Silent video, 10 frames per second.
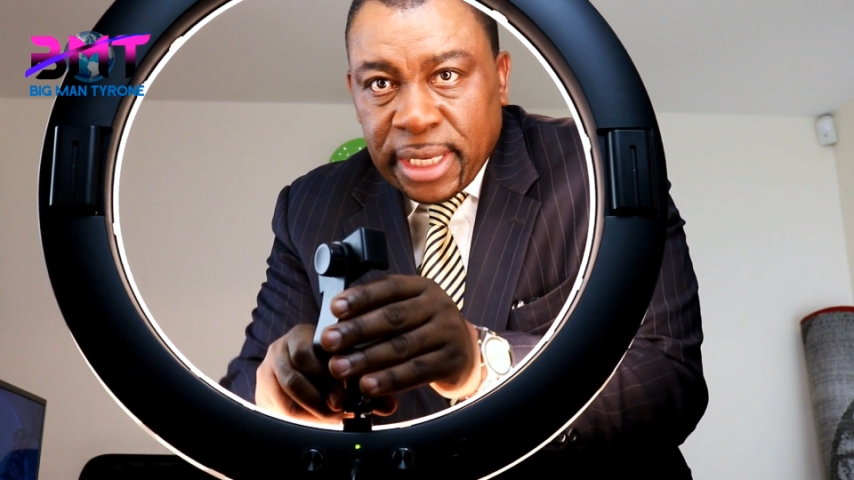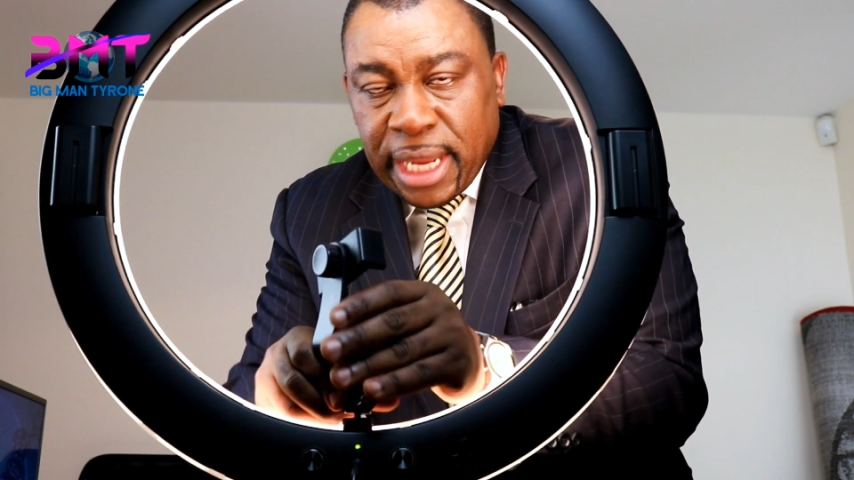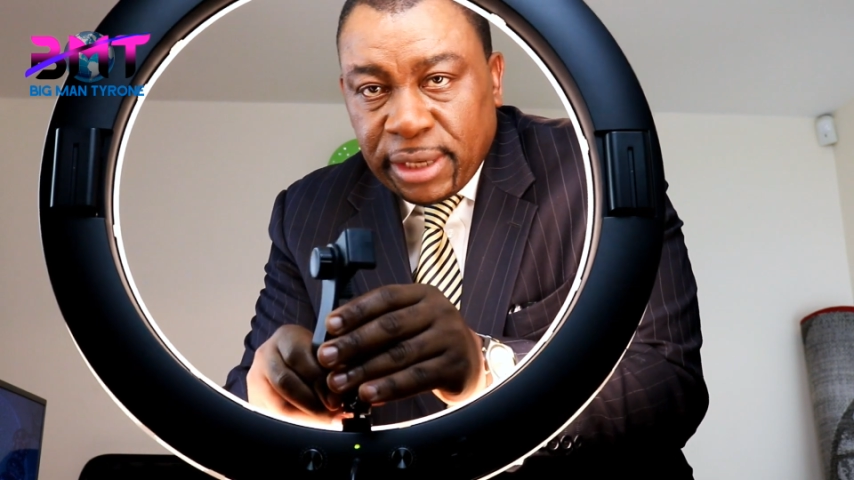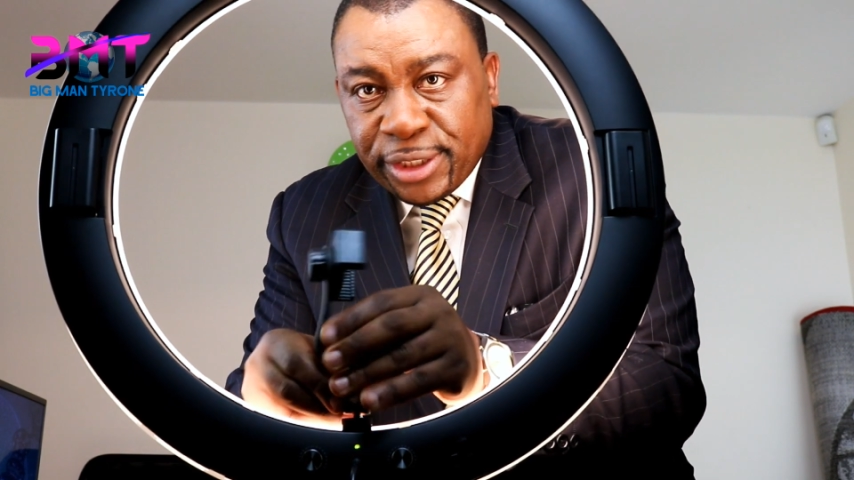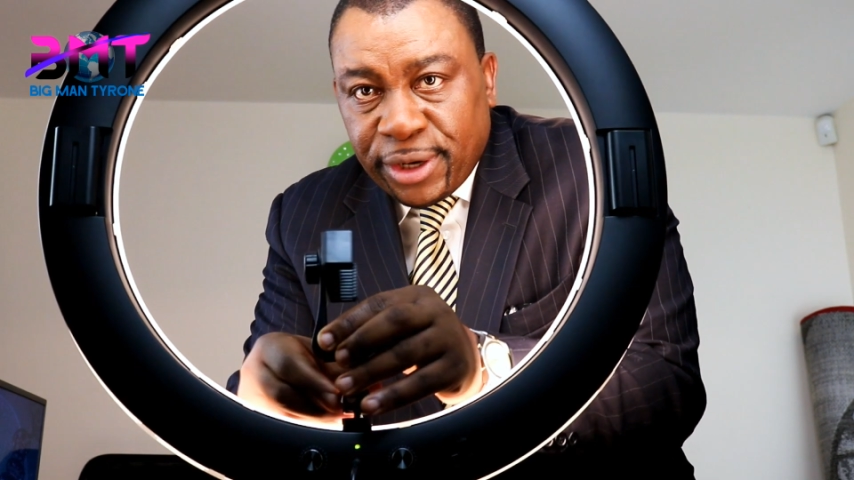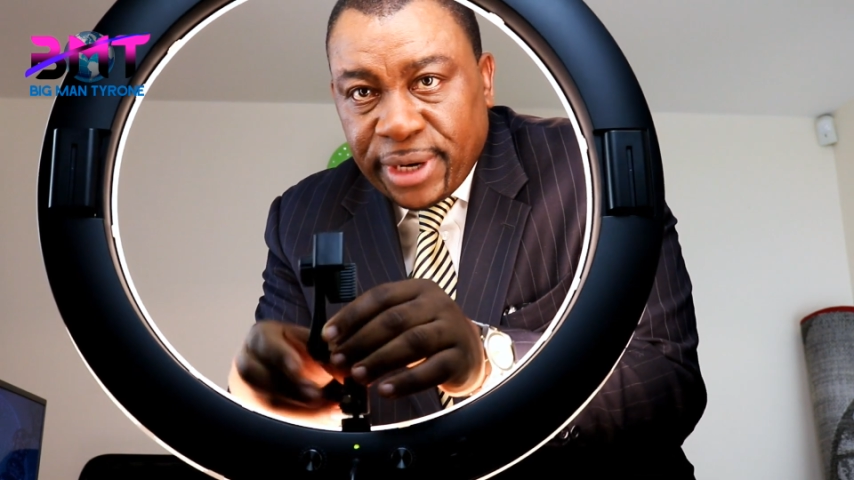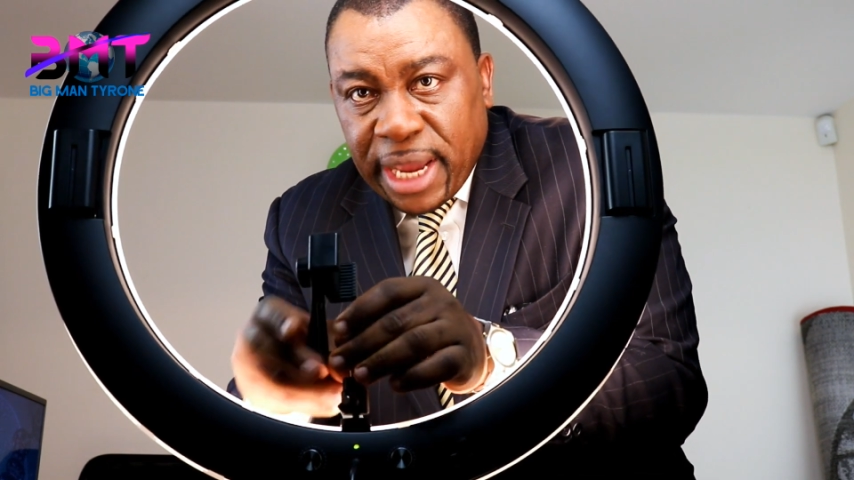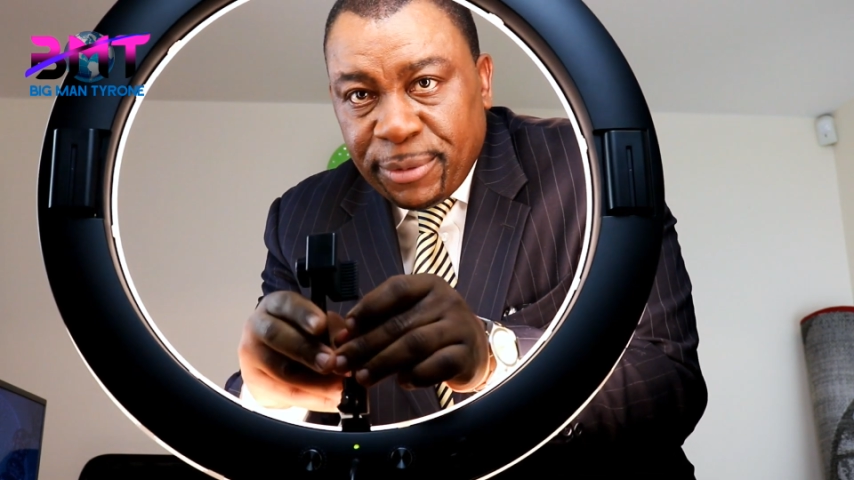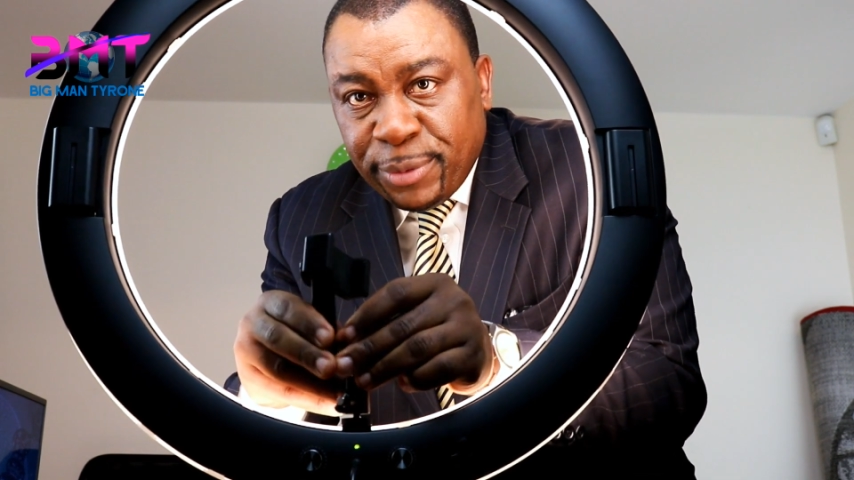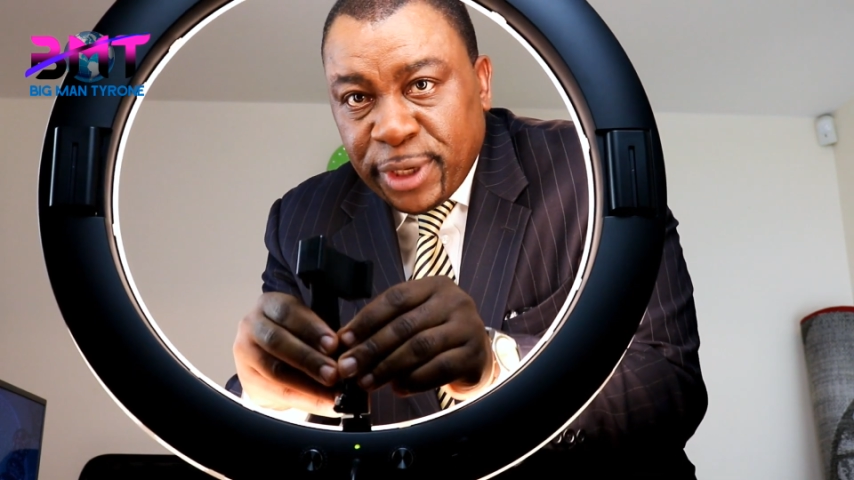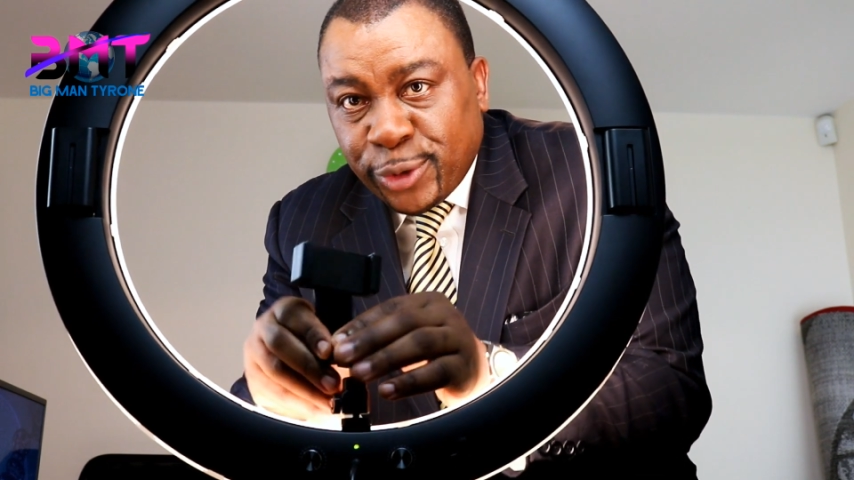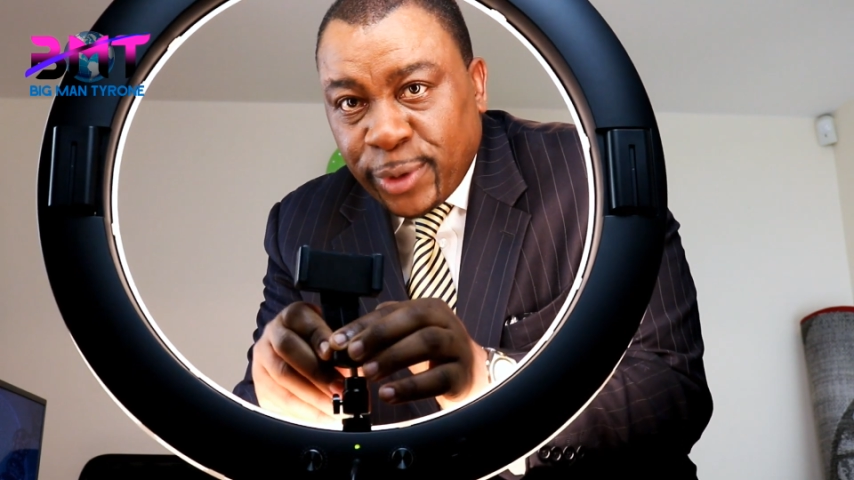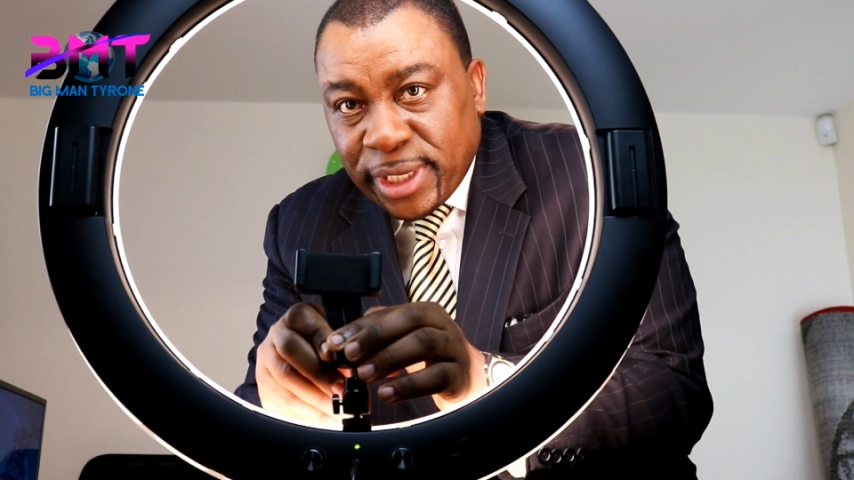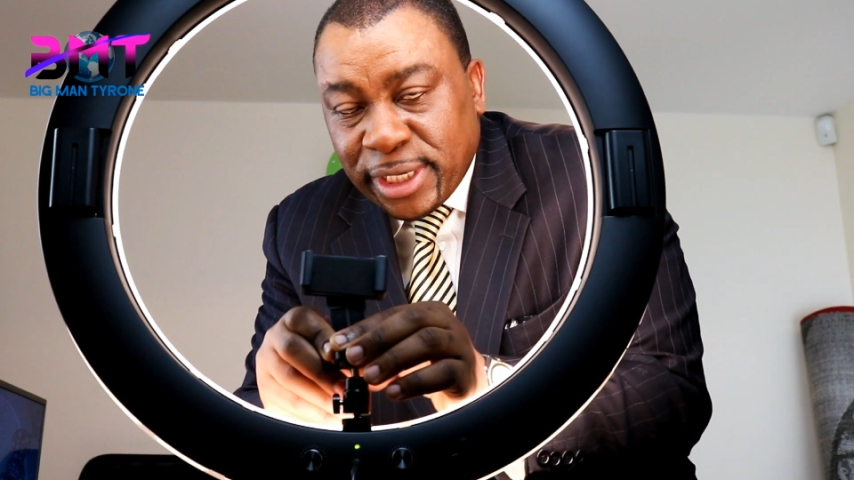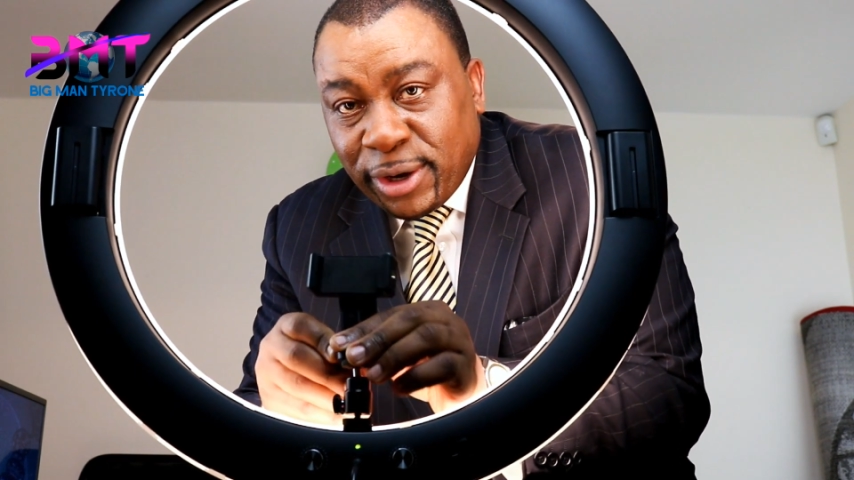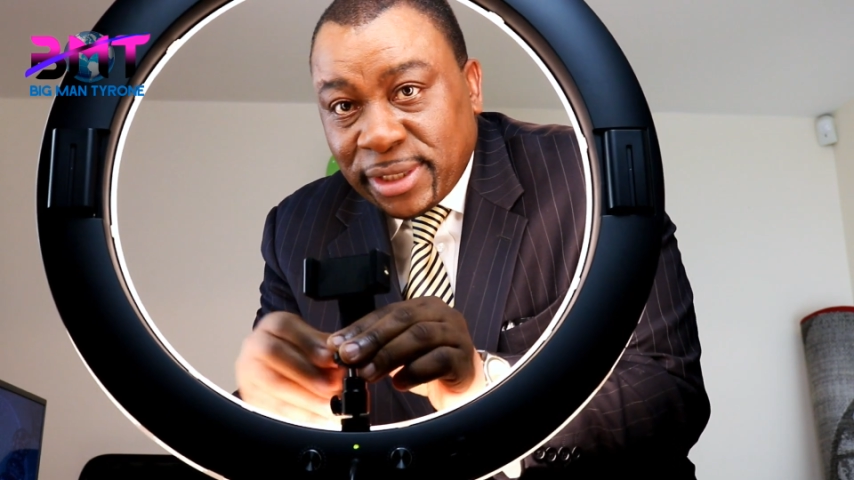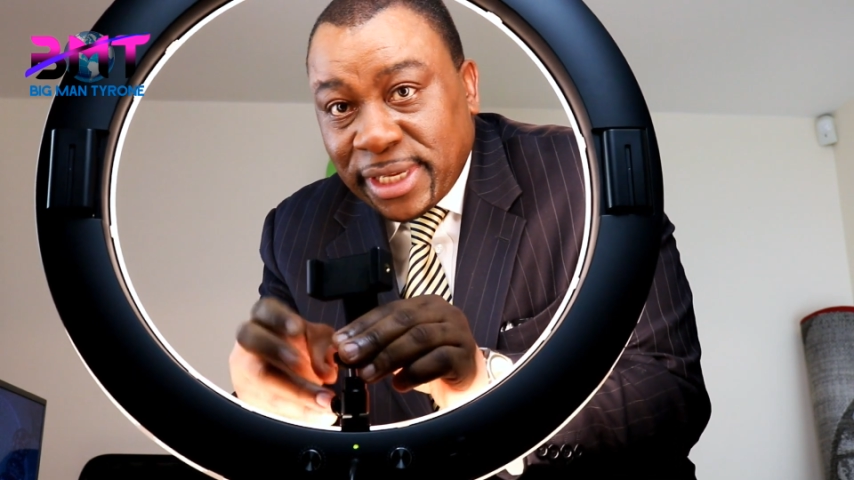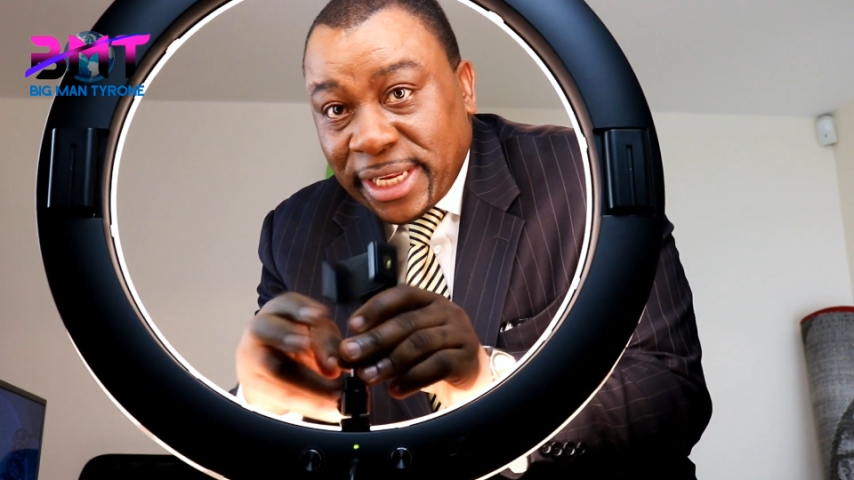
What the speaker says: Now sorry, I'm a bit sweaty because the